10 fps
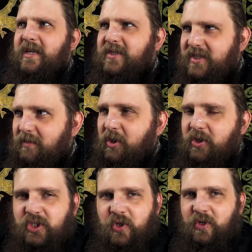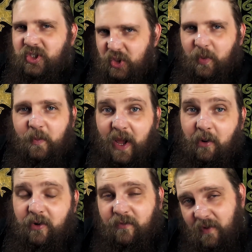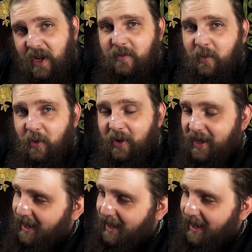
similar to a superpowered frat boy,